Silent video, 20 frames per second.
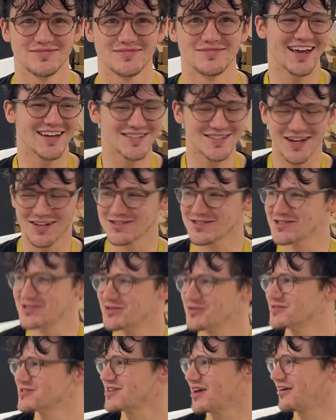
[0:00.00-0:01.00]
Hands-on
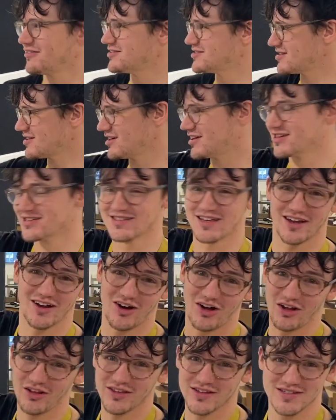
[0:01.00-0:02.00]
students, obviously, because like
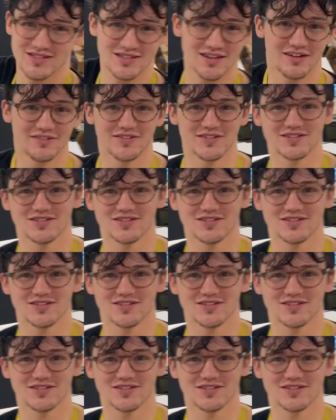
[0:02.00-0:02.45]
all this stuff is